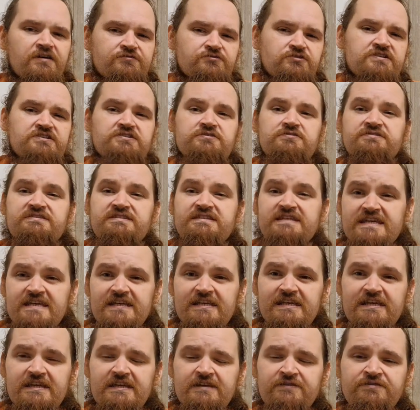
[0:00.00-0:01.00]
I've tried to use
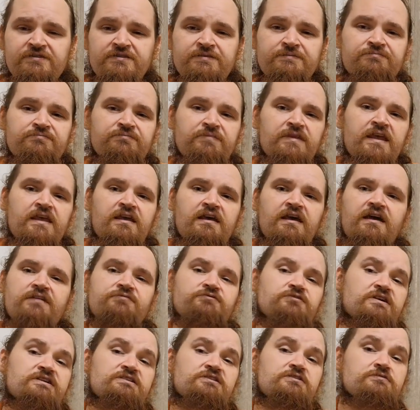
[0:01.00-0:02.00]
tea leaves,
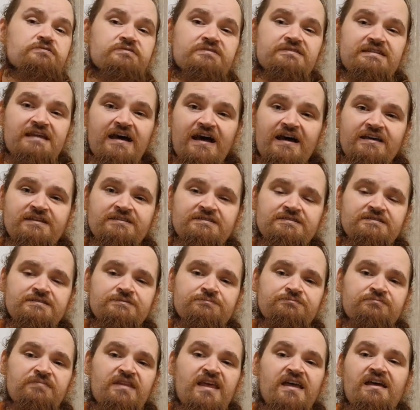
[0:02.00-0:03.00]
I've tried to use dice,